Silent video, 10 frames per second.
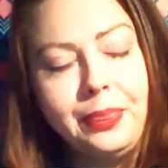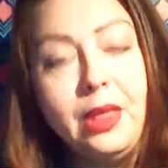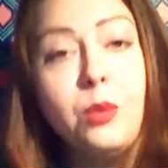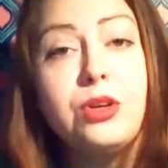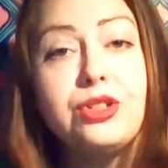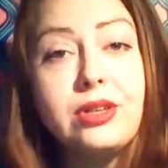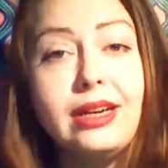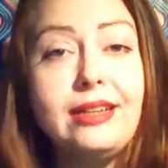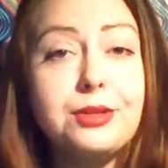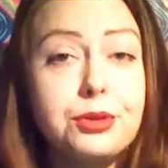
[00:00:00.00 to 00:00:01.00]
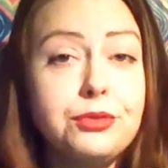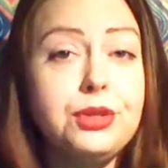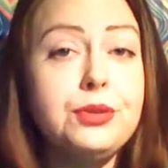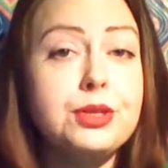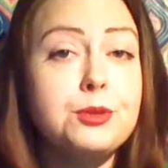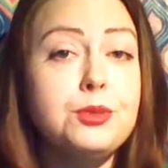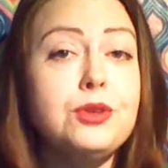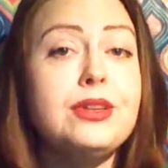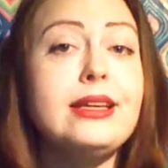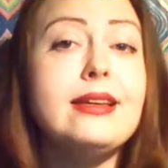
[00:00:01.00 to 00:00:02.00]
when trying to review this
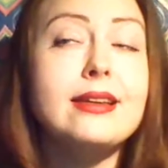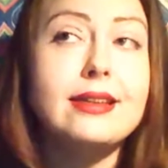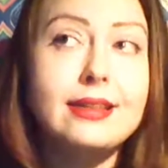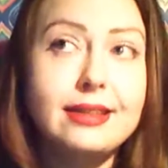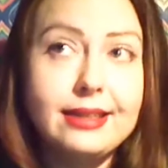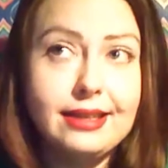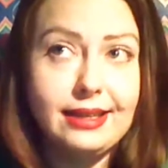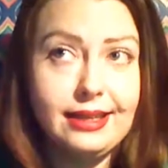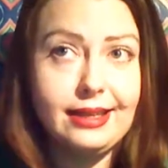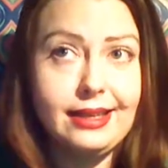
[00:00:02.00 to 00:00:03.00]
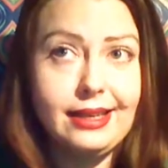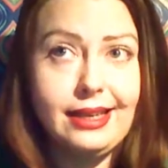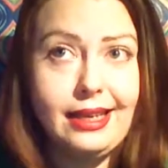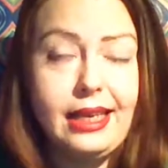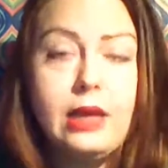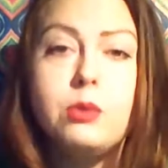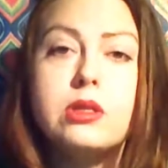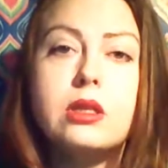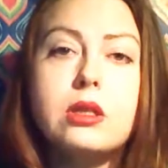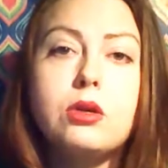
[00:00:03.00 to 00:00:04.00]
movie, it was a
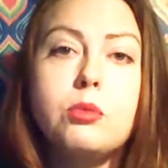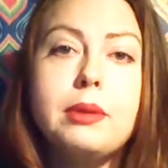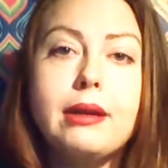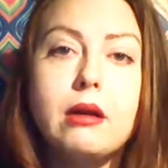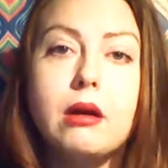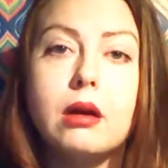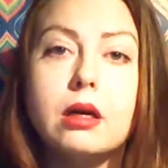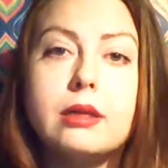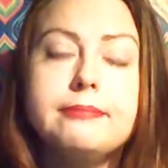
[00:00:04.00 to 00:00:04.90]
little bit hard.